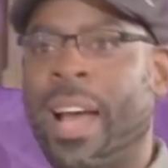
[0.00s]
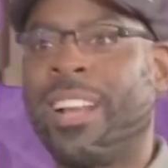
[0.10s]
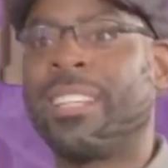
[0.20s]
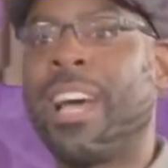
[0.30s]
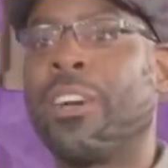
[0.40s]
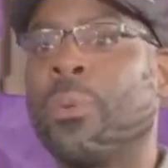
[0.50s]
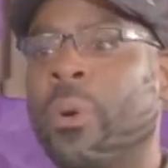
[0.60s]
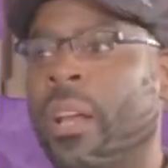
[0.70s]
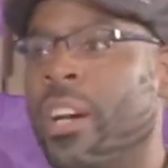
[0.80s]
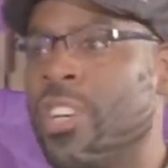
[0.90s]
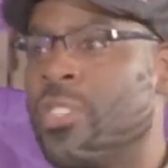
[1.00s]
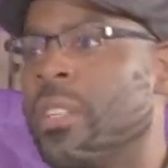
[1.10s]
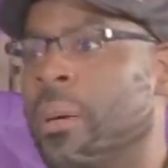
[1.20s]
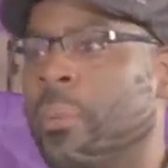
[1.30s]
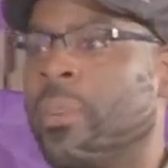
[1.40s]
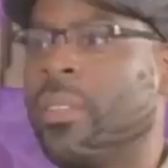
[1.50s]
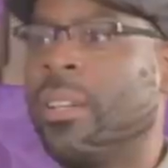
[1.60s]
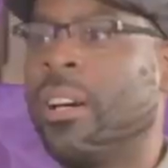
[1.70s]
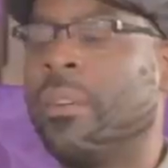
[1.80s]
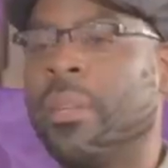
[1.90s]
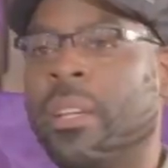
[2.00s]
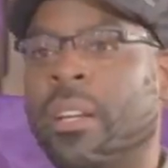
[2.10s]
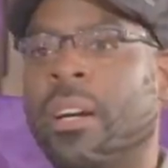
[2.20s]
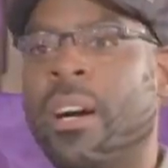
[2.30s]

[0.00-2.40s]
I dialed a 1-800 number in